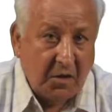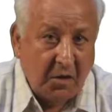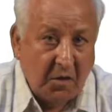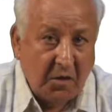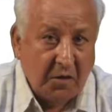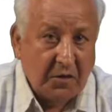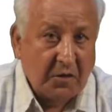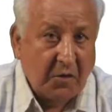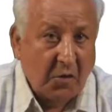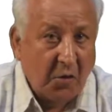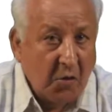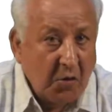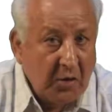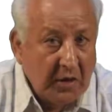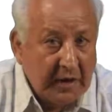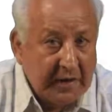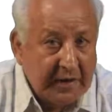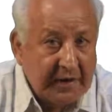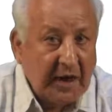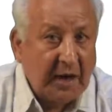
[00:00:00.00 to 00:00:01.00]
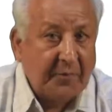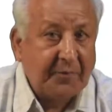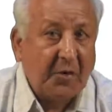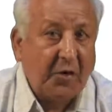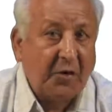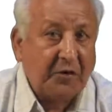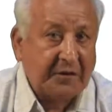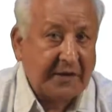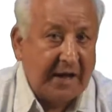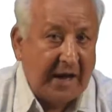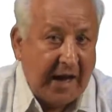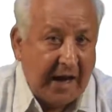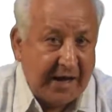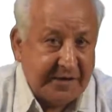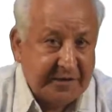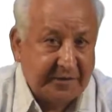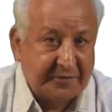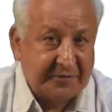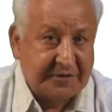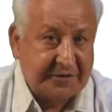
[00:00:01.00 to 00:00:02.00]
only upon the
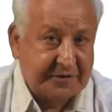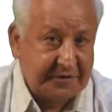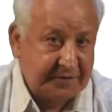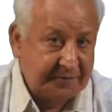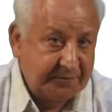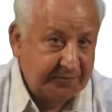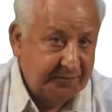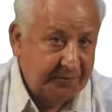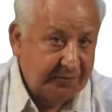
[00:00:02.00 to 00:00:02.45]
atoms